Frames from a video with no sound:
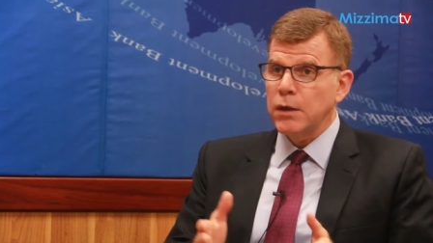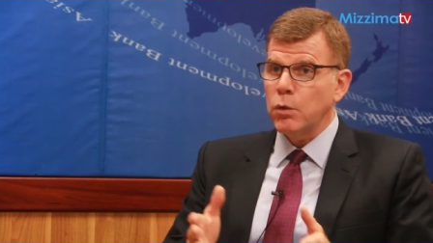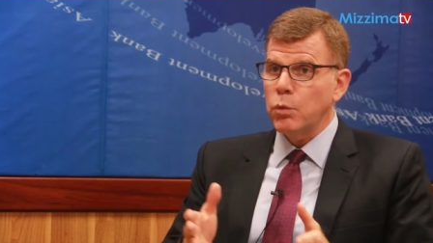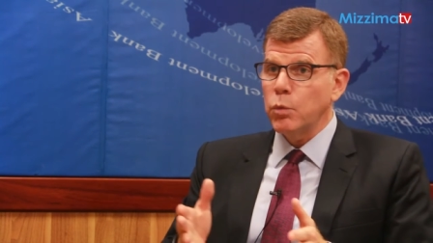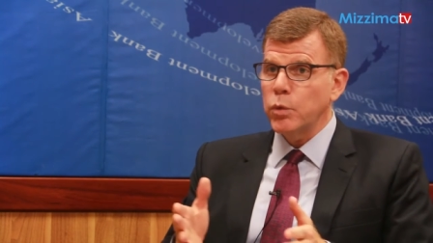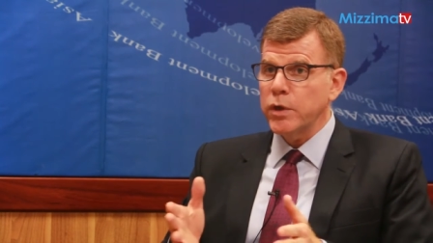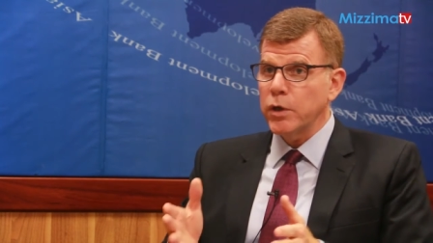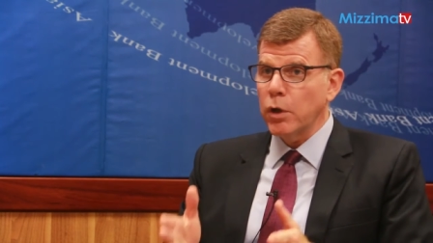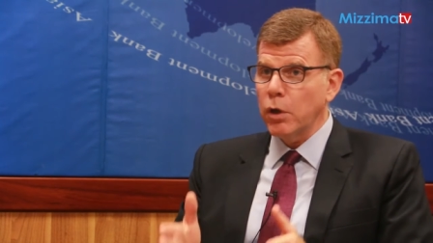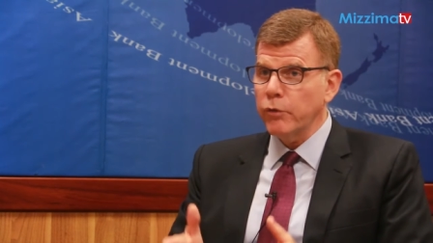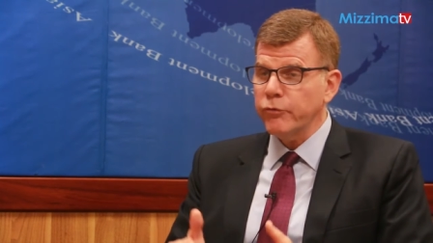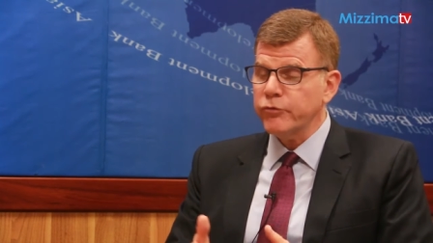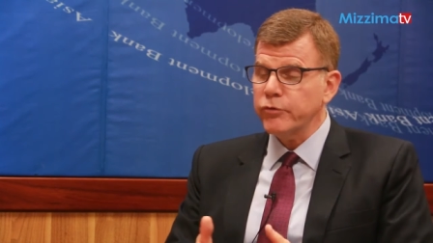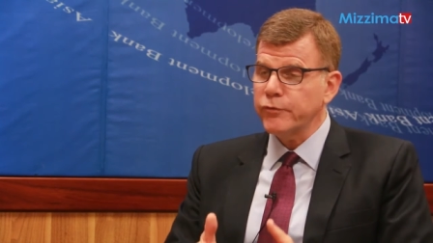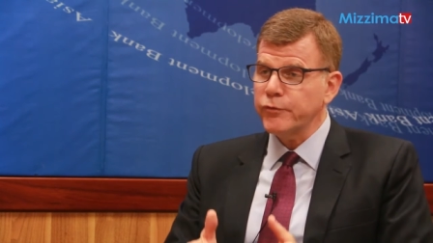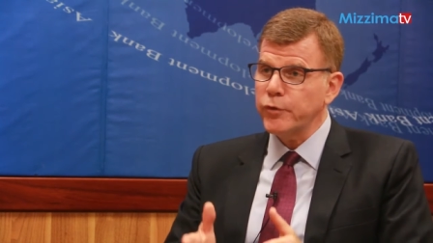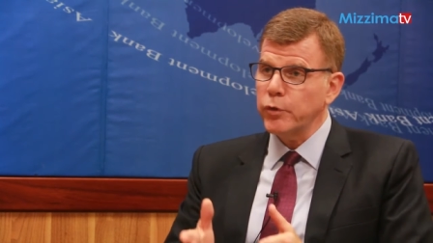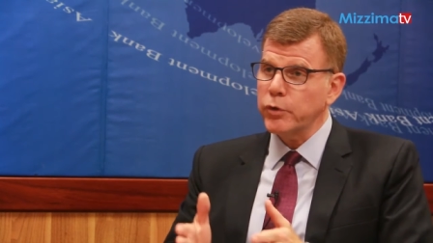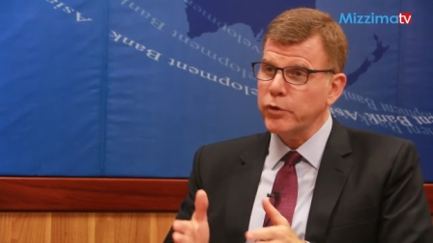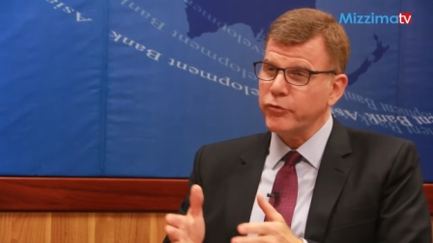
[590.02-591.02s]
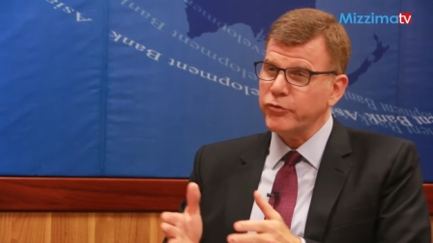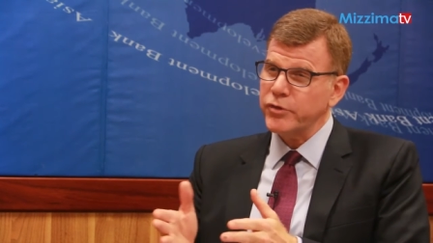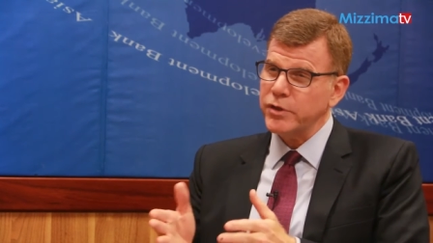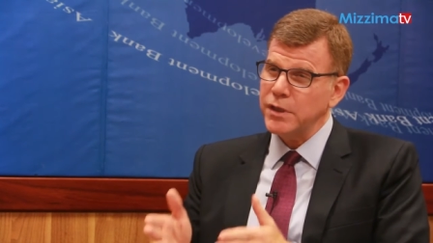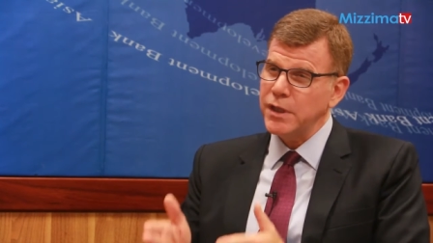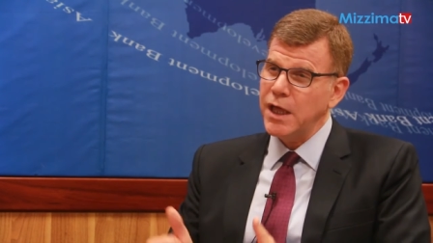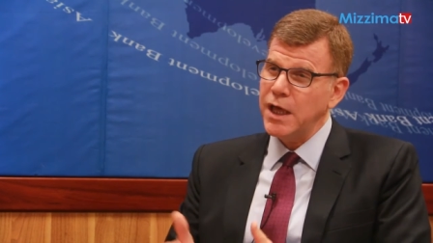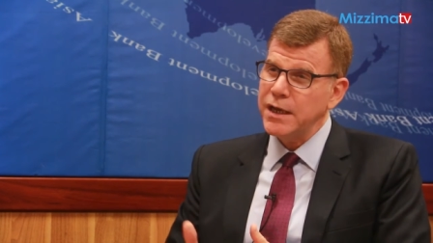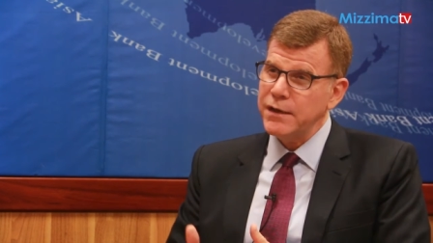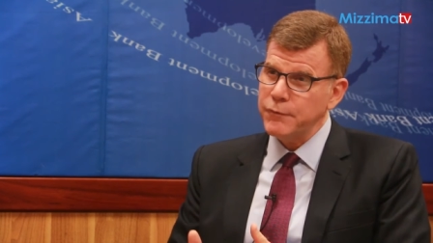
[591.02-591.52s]
we also focused a
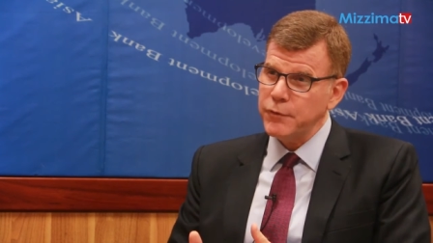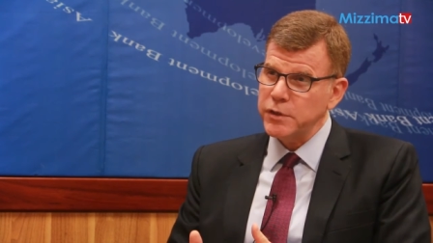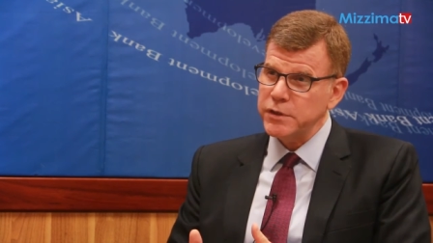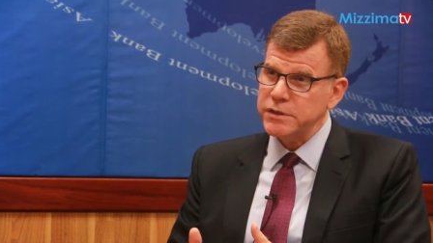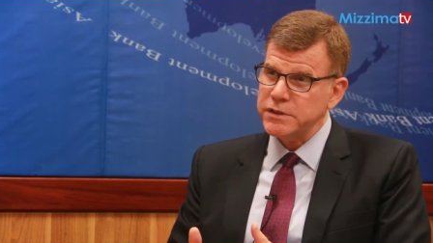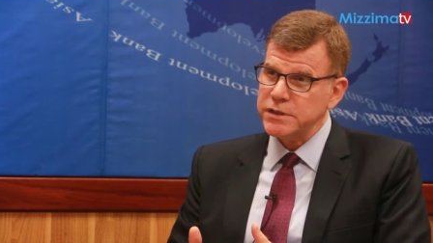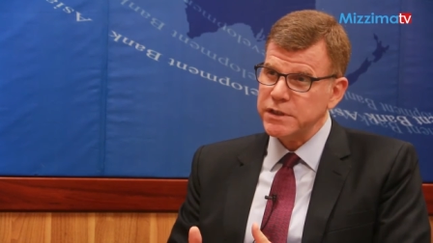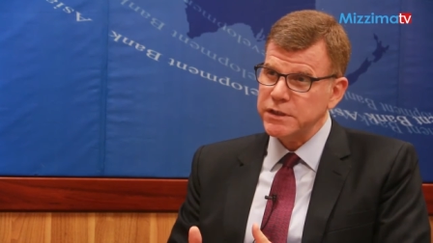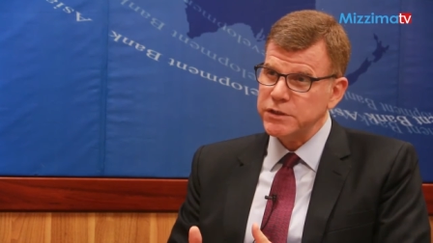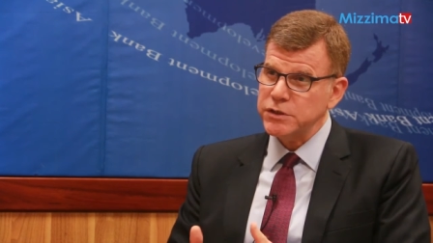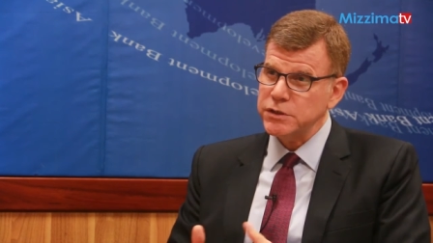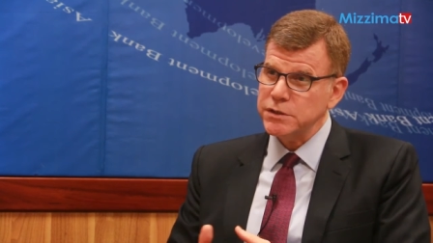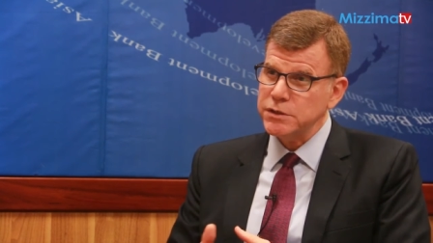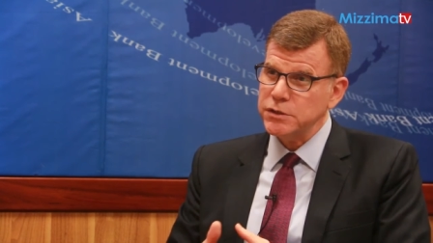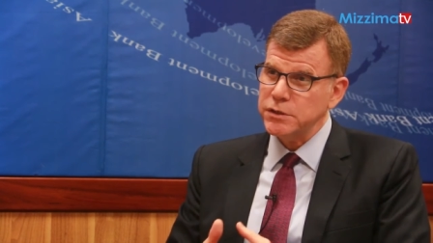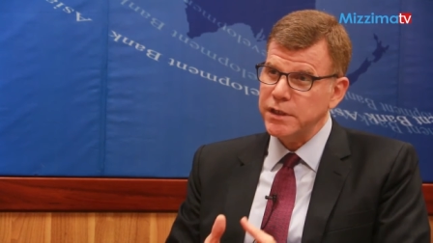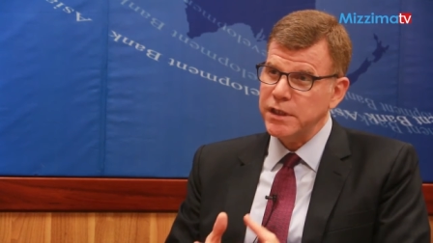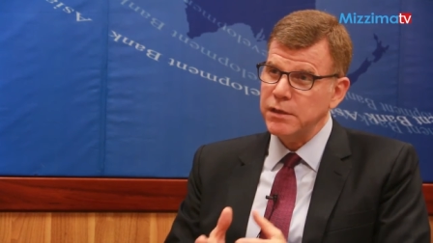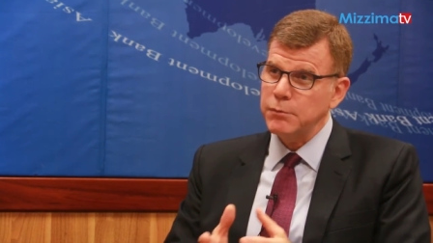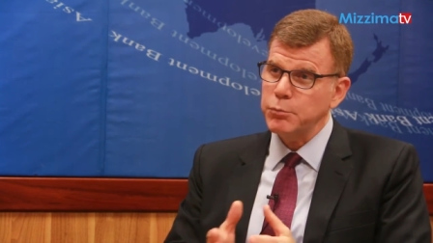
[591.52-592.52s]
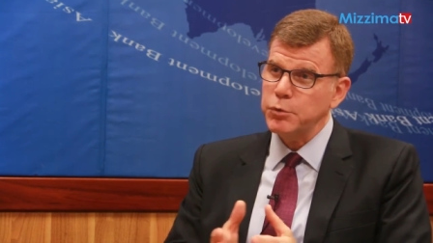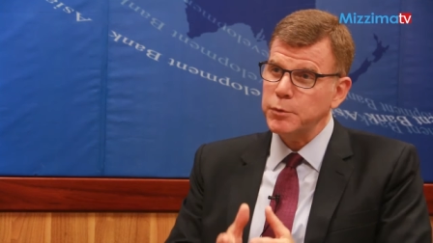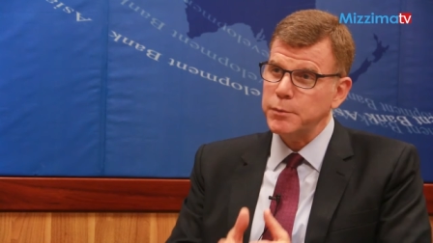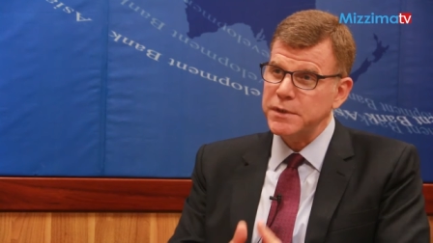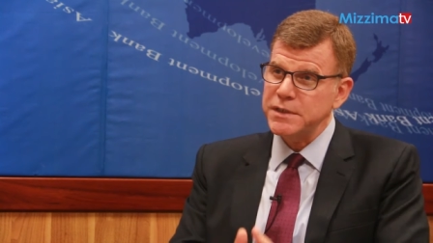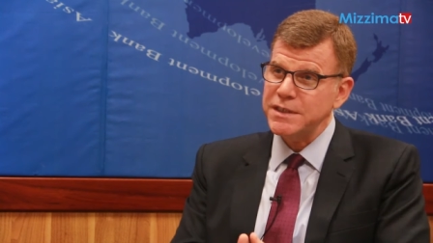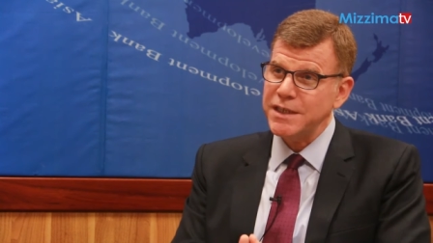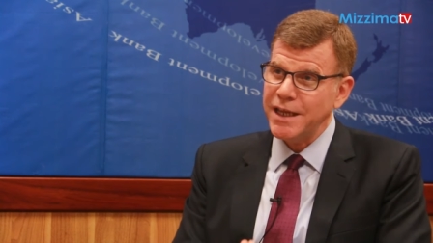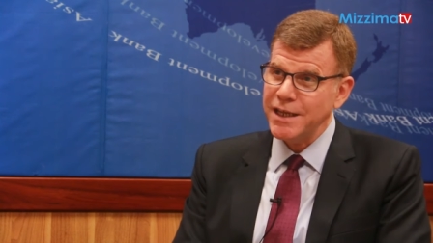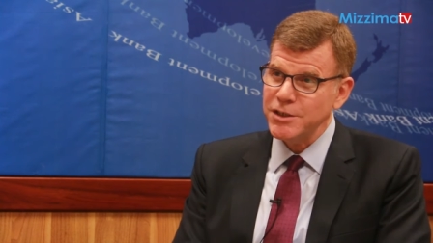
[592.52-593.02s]
lot of our discussions on
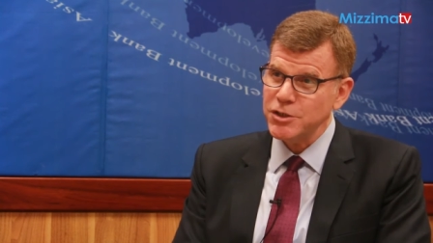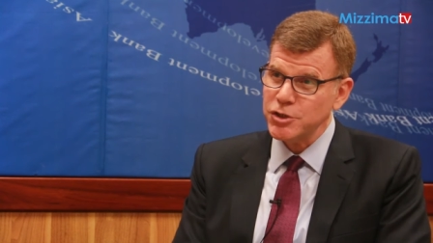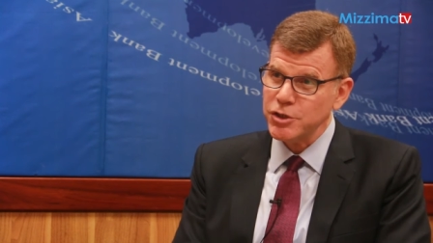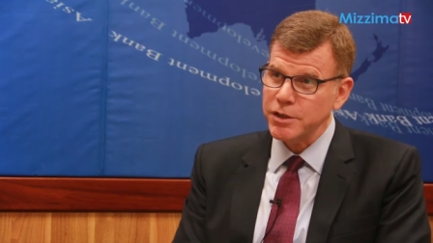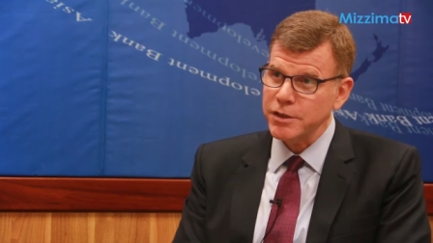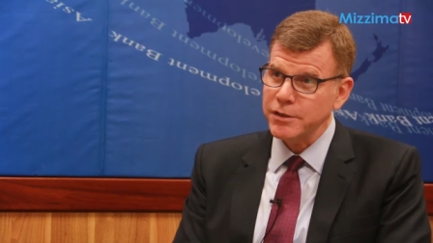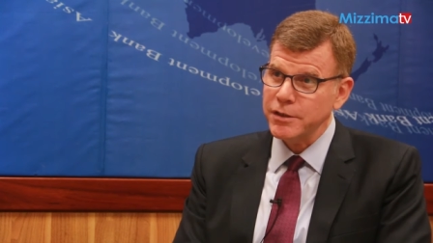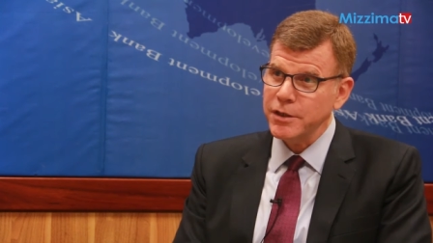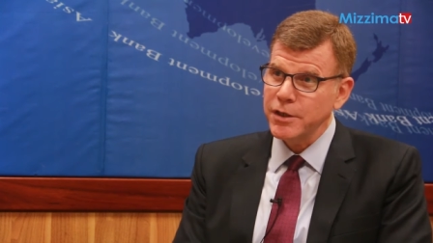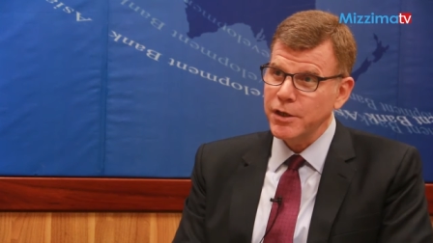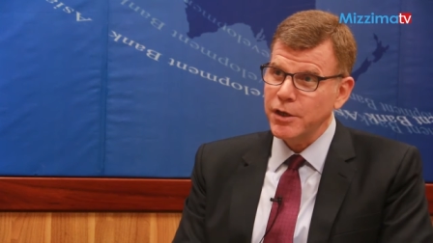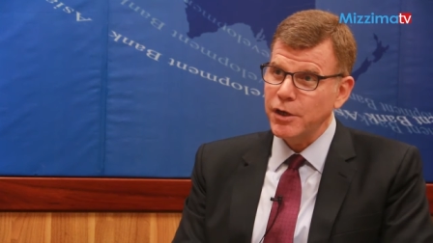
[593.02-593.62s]
implementation